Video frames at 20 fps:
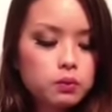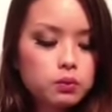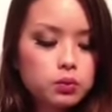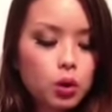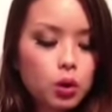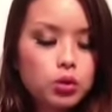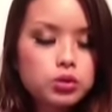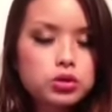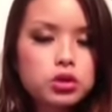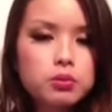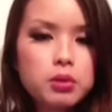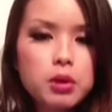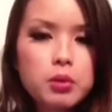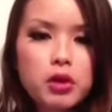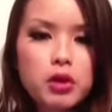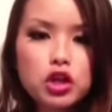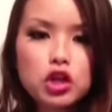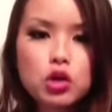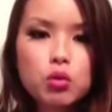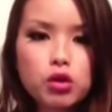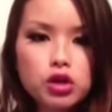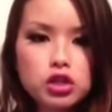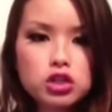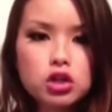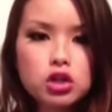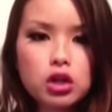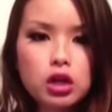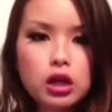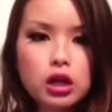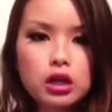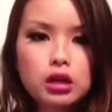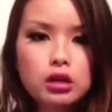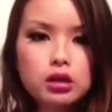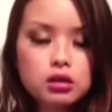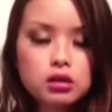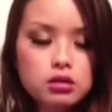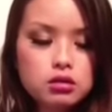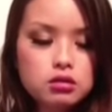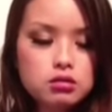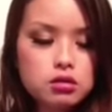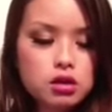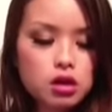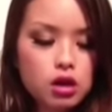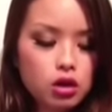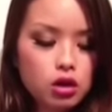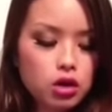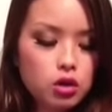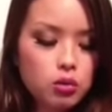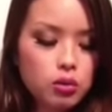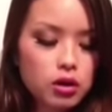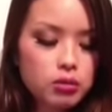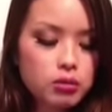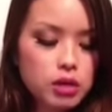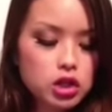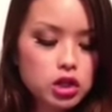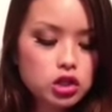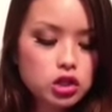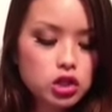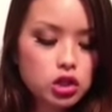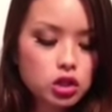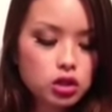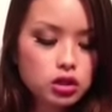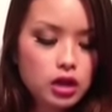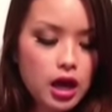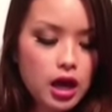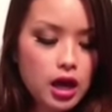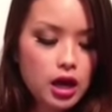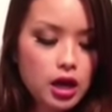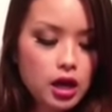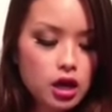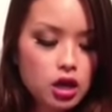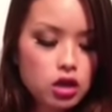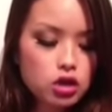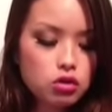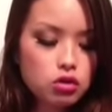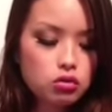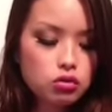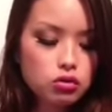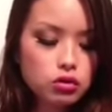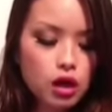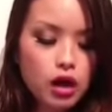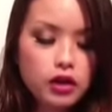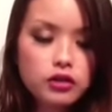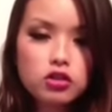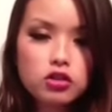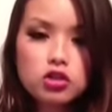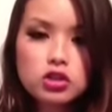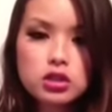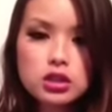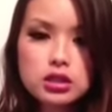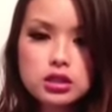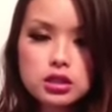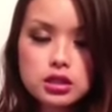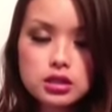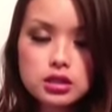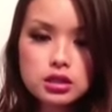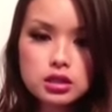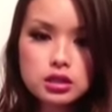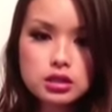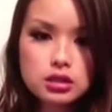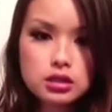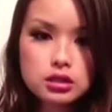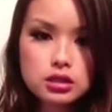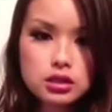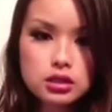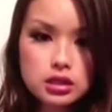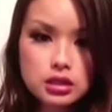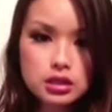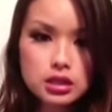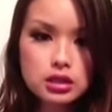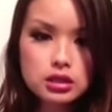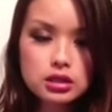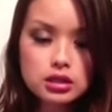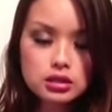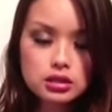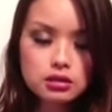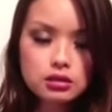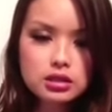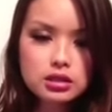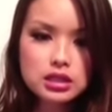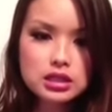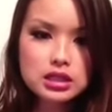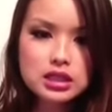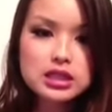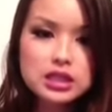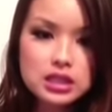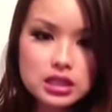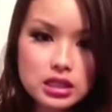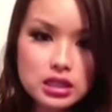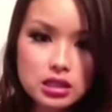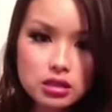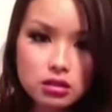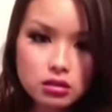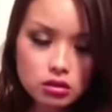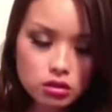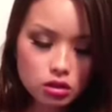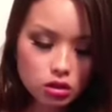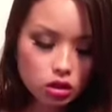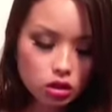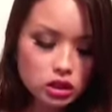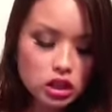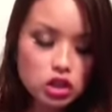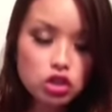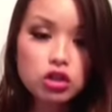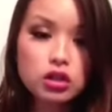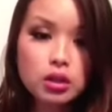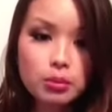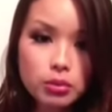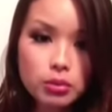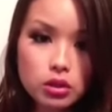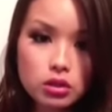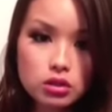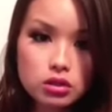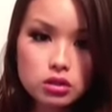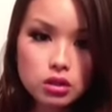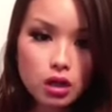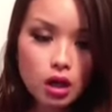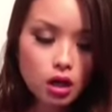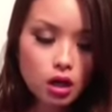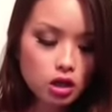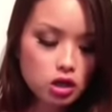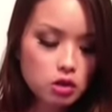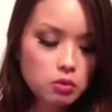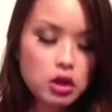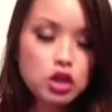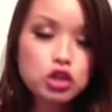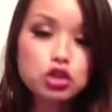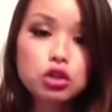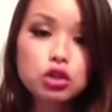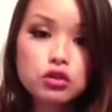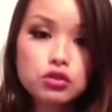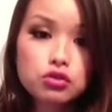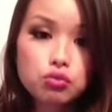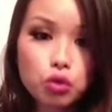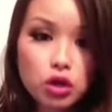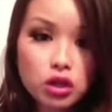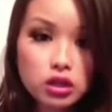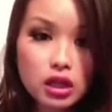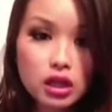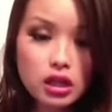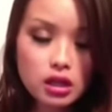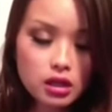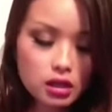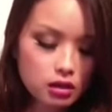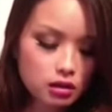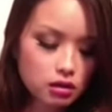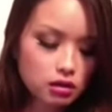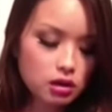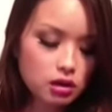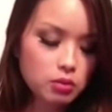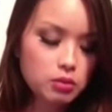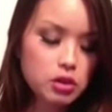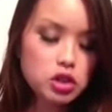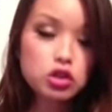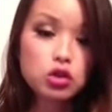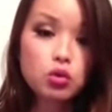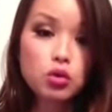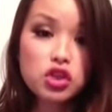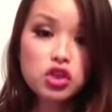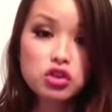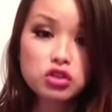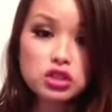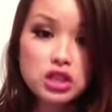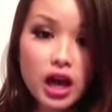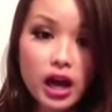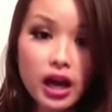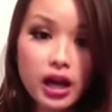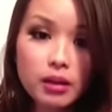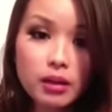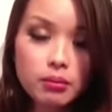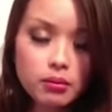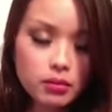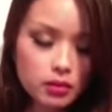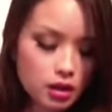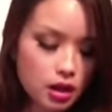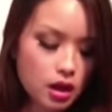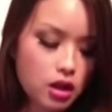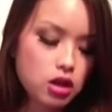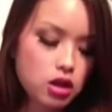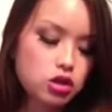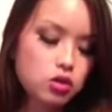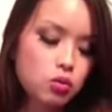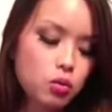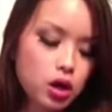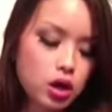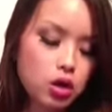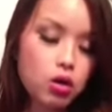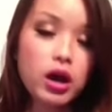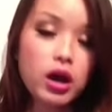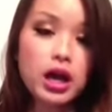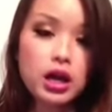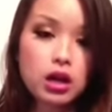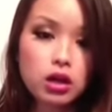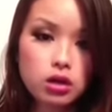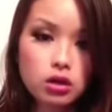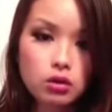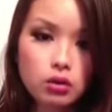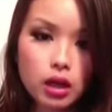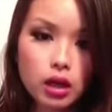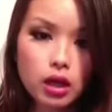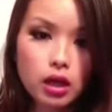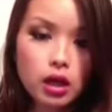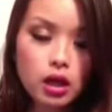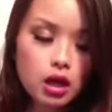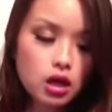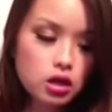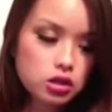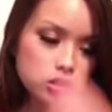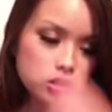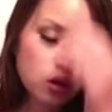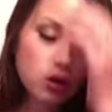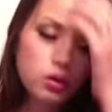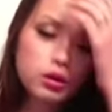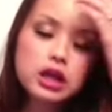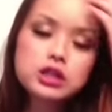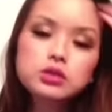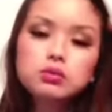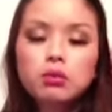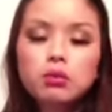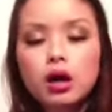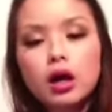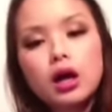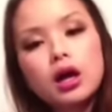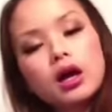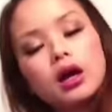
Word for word: those are the people that you want to target. You know, you want to make sure that you have done your statistics. Statistics. You looked at your numbers you make sure it's worth it. You make sure you're worth your time, and then you want to go ahead and do it. So that's why